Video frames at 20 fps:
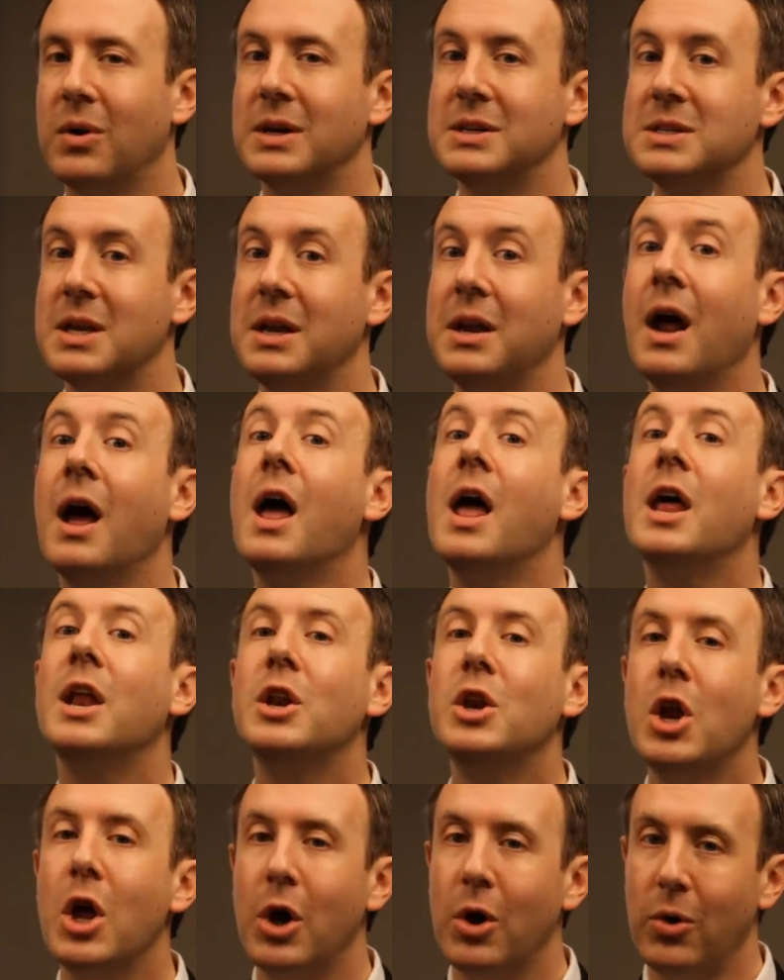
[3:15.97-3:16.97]
I said,
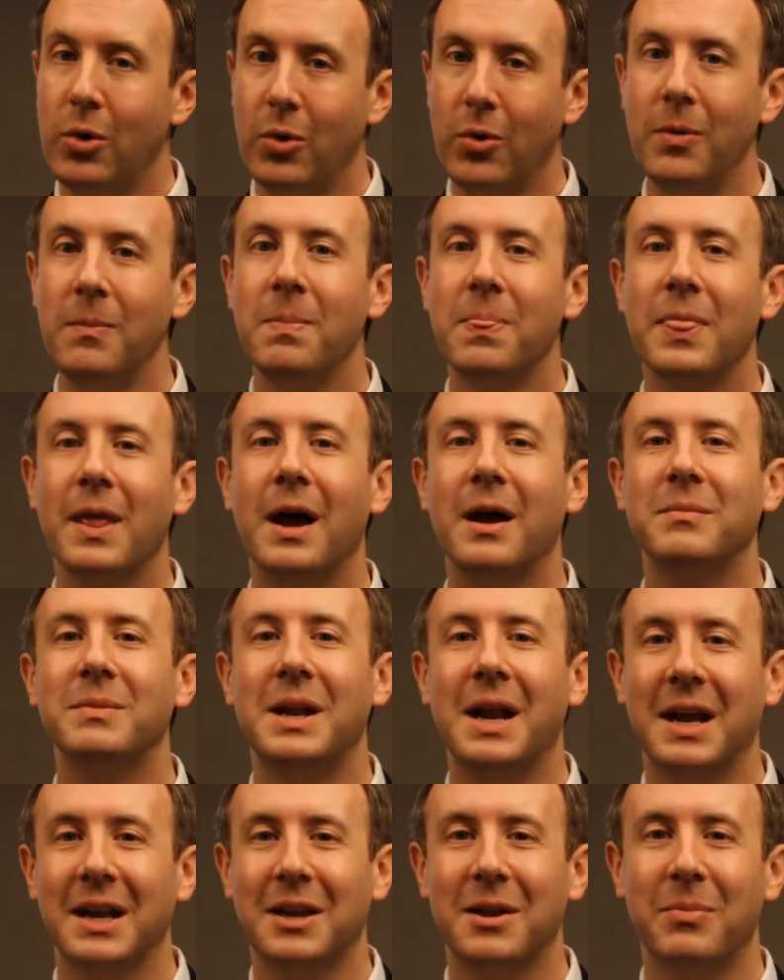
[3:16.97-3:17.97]
no, I'm in
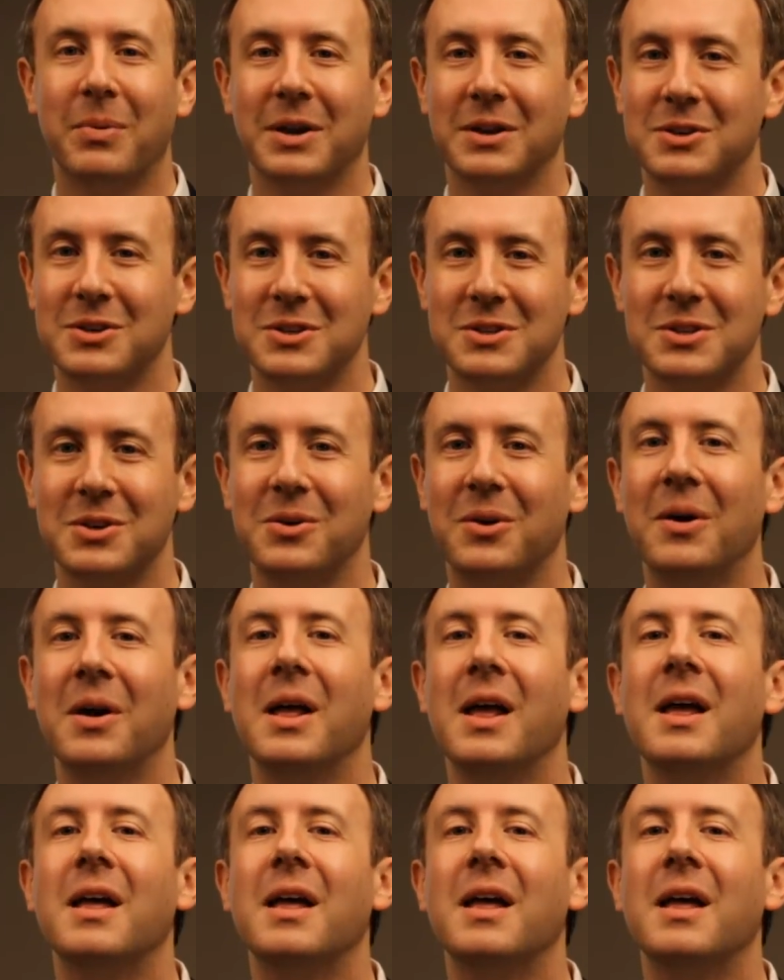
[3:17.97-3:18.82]
acupuncture school.